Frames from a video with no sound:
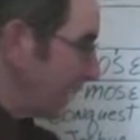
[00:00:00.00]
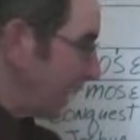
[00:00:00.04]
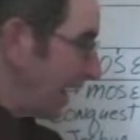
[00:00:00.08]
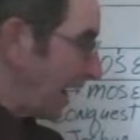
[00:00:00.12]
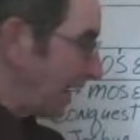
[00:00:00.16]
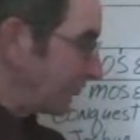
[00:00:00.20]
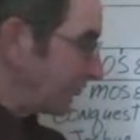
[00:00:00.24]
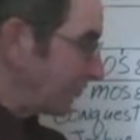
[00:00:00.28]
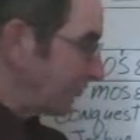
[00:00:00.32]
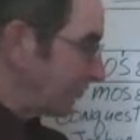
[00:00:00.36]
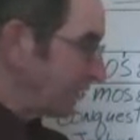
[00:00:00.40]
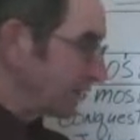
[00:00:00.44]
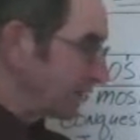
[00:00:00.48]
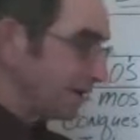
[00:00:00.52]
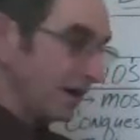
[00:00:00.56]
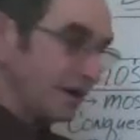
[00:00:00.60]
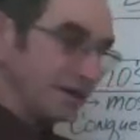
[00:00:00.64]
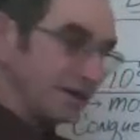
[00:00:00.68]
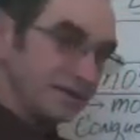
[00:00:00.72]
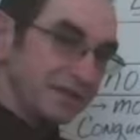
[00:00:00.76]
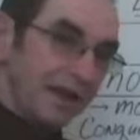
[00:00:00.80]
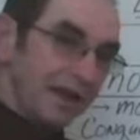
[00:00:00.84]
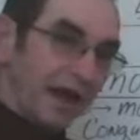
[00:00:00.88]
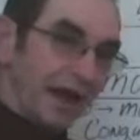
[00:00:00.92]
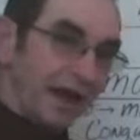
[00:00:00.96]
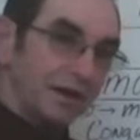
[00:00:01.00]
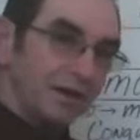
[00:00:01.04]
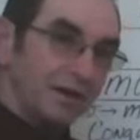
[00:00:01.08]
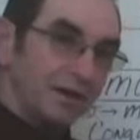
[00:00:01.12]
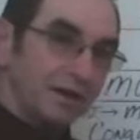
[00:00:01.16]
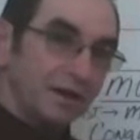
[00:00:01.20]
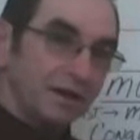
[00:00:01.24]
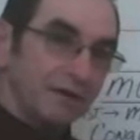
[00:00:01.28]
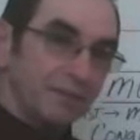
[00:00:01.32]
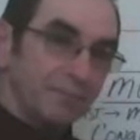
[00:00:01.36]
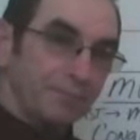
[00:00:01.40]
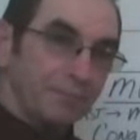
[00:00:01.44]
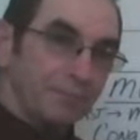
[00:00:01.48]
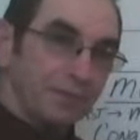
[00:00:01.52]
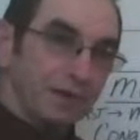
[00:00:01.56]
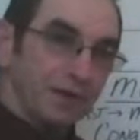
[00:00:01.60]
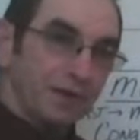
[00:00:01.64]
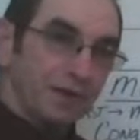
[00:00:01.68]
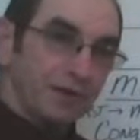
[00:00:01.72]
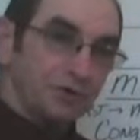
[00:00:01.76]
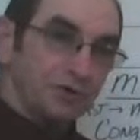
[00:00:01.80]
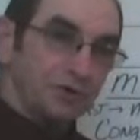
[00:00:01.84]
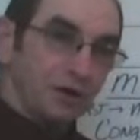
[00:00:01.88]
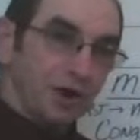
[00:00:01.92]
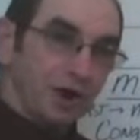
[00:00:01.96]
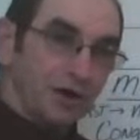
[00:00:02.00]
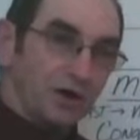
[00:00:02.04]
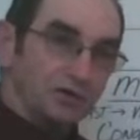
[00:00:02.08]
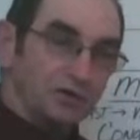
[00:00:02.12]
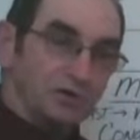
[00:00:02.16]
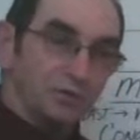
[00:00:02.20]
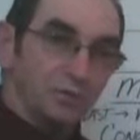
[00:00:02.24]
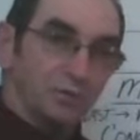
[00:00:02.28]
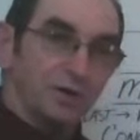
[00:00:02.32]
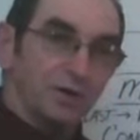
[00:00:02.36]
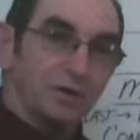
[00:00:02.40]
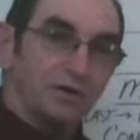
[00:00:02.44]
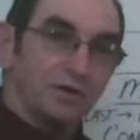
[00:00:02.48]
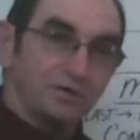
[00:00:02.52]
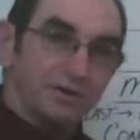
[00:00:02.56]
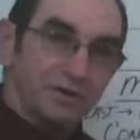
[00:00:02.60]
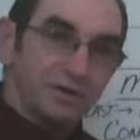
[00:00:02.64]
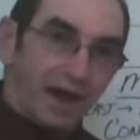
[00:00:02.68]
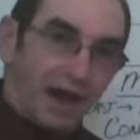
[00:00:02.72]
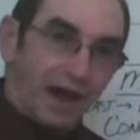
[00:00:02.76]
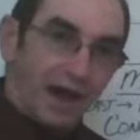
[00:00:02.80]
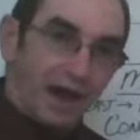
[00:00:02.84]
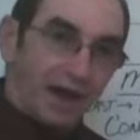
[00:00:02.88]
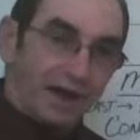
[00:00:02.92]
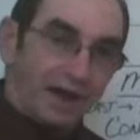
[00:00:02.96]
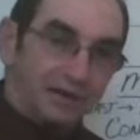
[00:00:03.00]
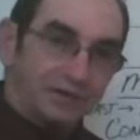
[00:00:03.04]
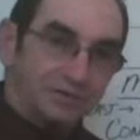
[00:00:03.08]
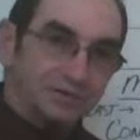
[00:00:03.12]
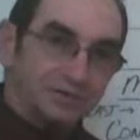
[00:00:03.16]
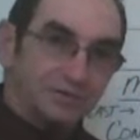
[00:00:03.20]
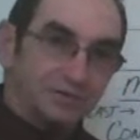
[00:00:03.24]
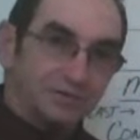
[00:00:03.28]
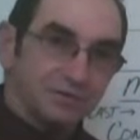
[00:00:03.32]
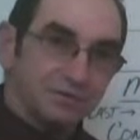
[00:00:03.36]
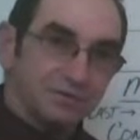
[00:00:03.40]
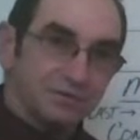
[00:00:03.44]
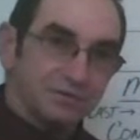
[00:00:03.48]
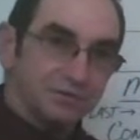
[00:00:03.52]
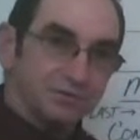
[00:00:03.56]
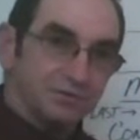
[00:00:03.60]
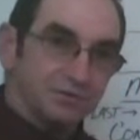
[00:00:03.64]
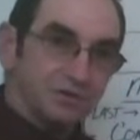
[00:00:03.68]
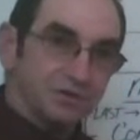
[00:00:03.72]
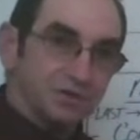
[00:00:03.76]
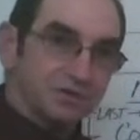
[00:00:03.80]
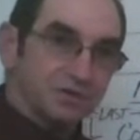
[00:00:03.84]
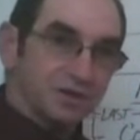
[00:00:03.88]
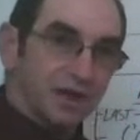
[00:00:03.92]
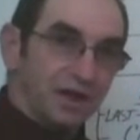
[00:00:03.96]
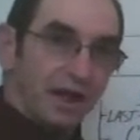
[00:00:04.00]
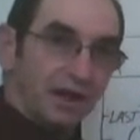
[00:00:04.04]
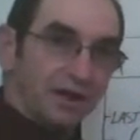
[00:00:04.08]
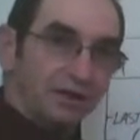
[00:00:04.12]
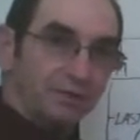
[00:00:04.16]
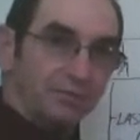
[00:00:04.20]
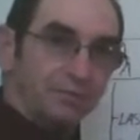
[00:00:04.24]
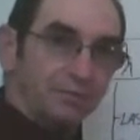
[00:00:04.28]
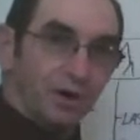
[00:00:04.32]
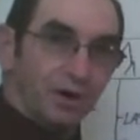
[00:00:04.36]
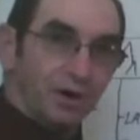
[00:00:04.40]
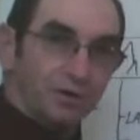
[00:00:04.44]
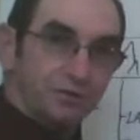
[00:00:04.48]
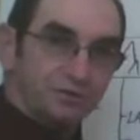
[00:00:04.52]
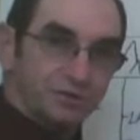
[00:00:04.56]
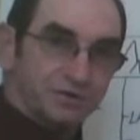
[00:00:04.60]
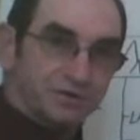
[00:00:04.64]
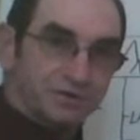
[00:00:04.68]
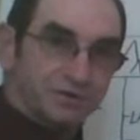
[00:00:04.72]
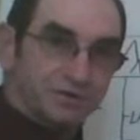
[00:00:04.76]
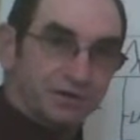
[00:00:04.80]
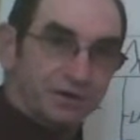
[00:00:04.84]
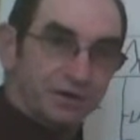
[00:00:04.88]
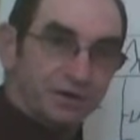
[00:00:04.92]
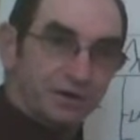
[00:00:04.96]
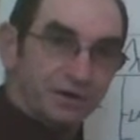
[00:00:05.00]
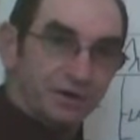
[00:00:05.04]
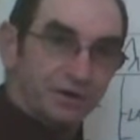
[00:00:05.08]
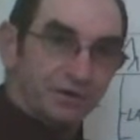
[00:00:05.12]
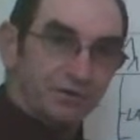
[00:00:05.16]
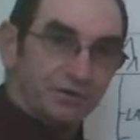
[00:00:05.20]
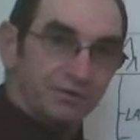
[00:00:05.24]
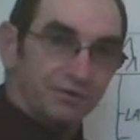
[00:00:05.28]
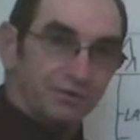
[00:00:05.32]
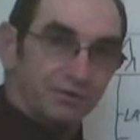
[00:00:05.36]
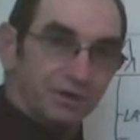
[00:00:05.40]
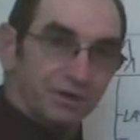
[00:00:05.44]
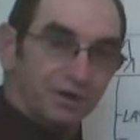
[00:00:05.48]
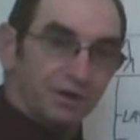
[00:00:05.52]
after he does that, then Joshua dies, just like Moses did here.